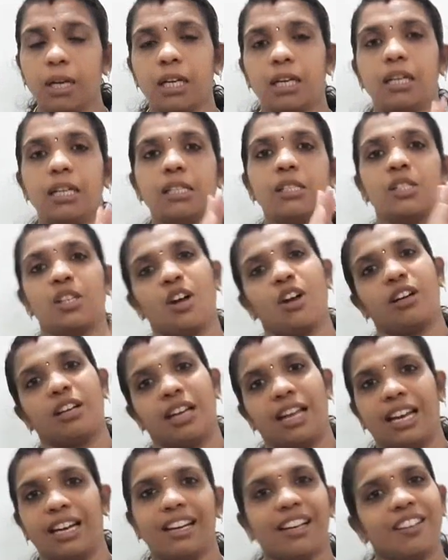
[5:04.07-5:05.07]
it is not
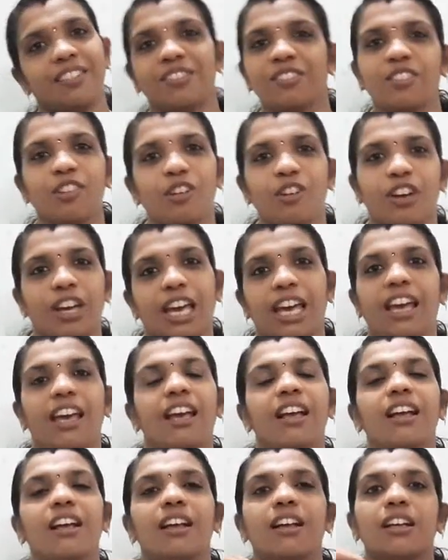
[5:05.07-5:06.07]
that. Okay,
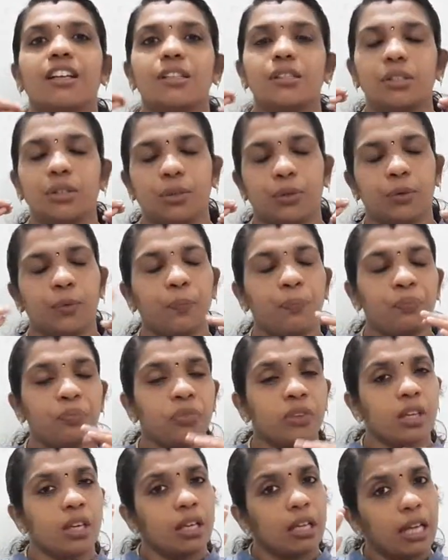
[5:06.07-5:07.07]
so
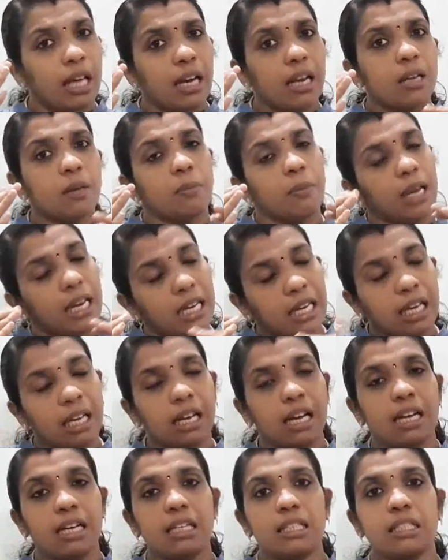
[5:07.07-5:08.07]
there are many
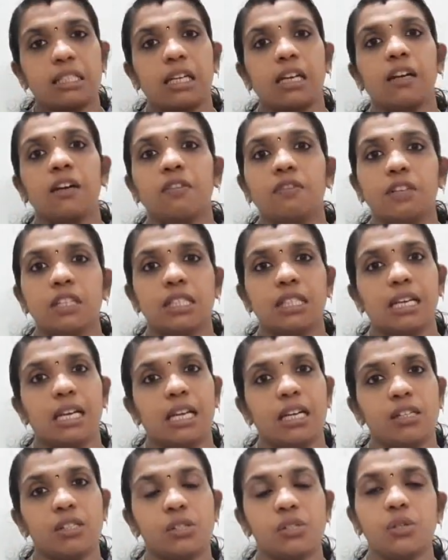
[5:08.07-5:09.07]
conditions which
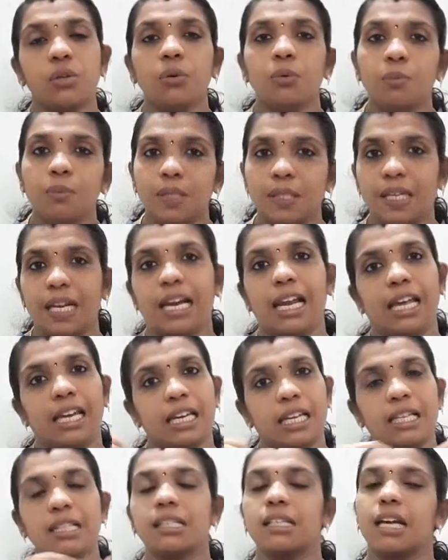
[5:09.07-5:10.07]
leads to
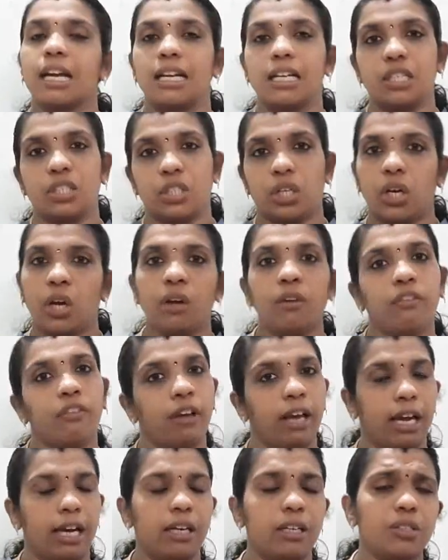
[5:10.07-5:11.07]
miscellaneous condition of
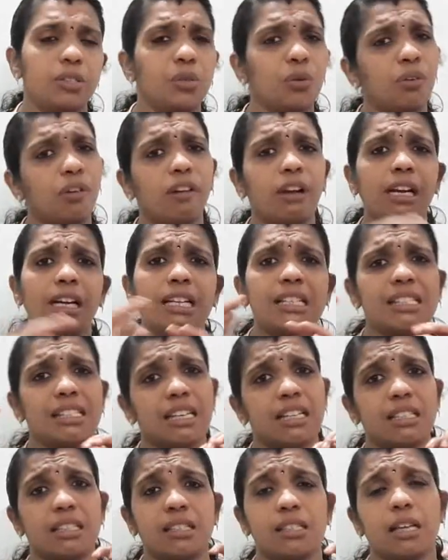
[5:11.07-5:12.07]
head. So we will
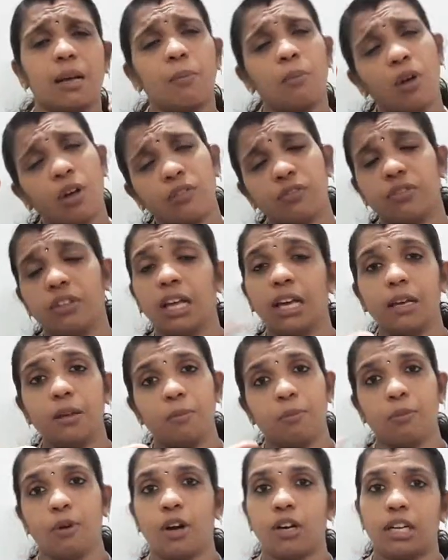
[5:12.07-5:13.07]
discuss some of the
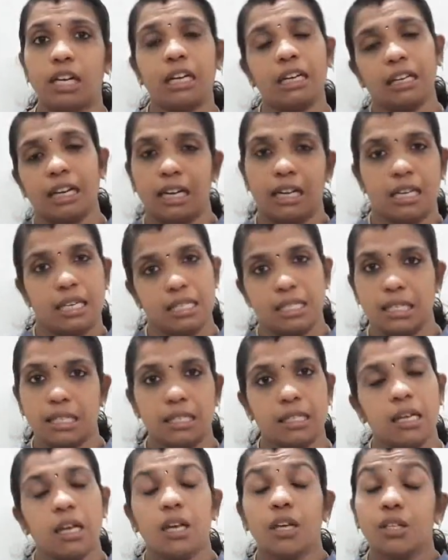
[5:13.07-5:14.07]
important
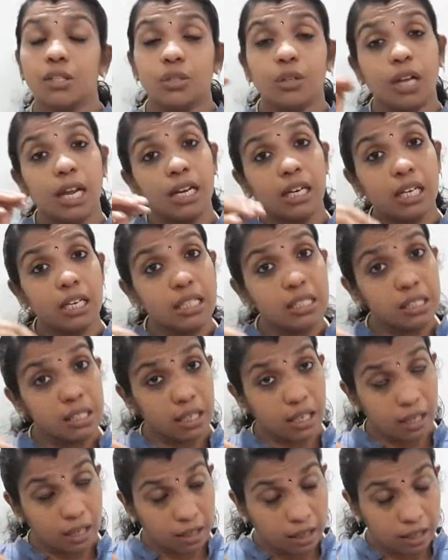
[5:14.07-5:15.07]
conditions so that it is
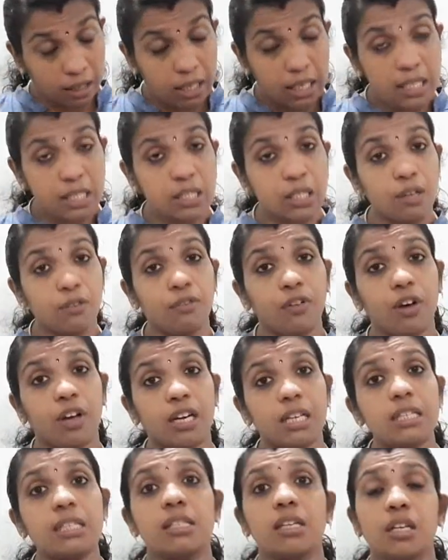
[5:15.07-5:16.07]
easy for
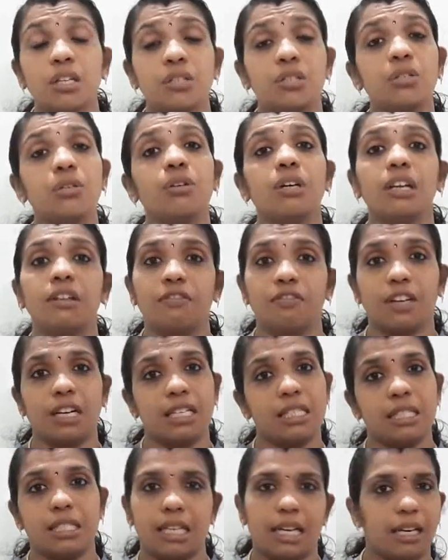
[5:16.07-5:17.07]
us to
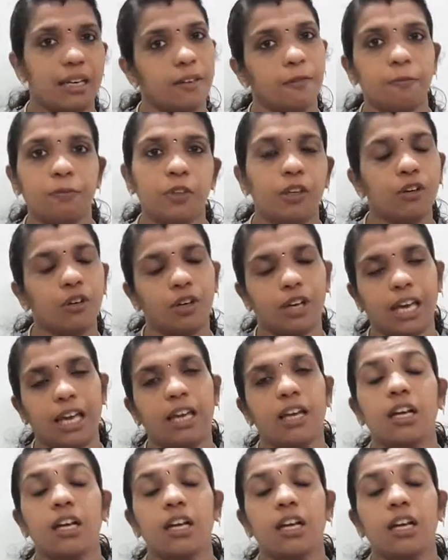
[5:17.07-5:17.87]
differentiate. Okay,